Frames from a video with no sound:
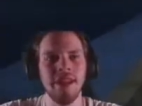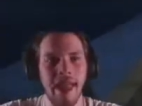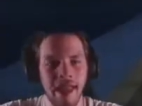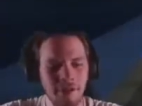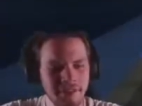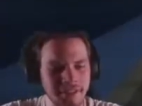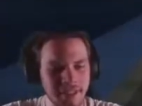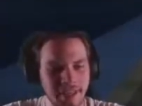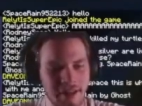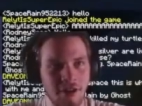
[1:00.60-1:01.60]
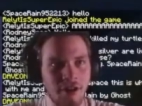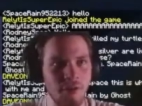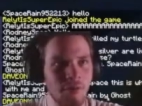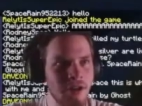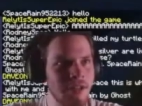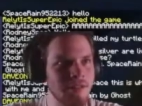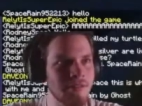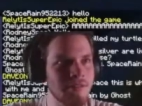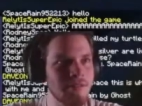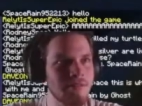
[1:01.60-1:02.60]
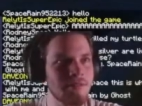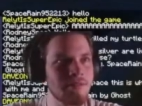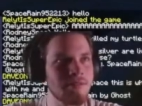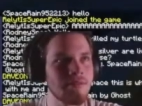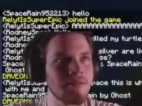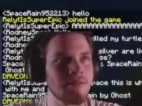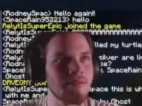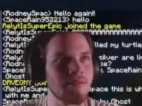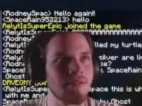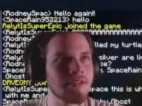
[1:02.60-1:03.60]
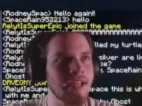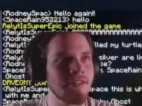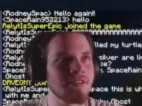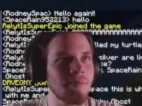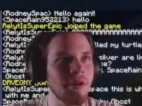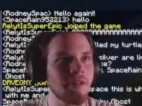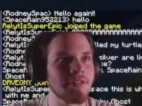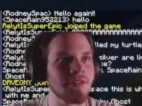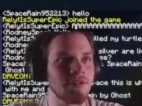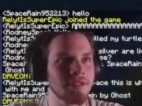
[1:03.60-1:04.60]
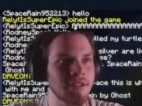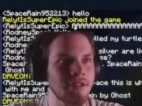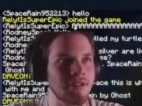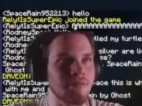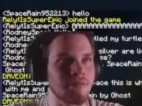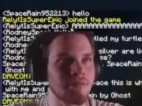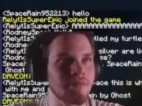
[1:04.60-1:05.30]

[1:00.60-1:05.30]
Harrison get on? What? Or has Harrison been on this whole time?